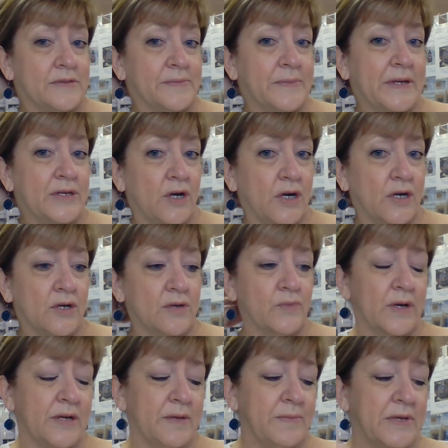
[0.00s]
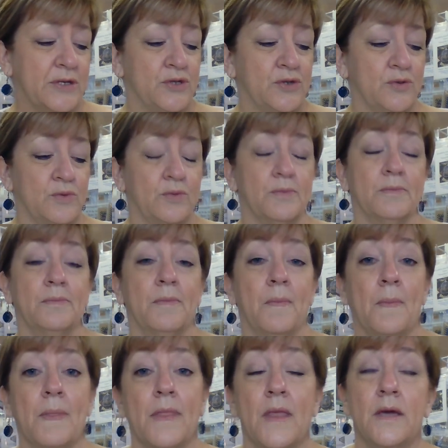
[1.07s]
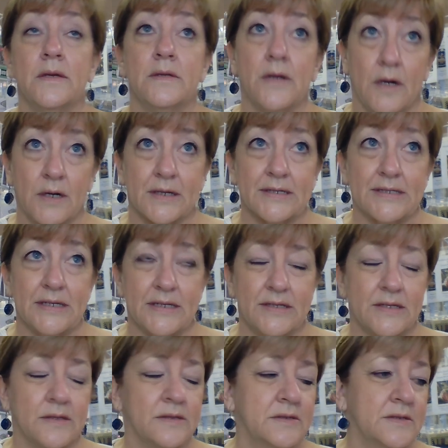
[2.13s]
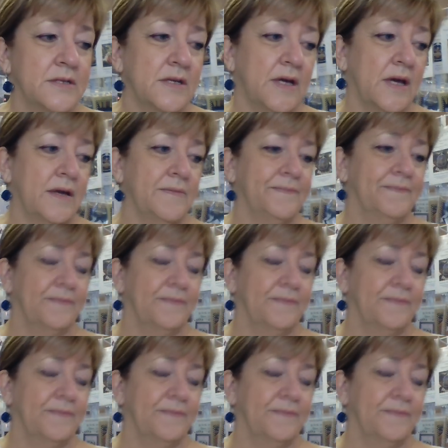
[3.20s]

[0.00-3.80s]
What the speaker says: my daughter wanting me to dog sit today.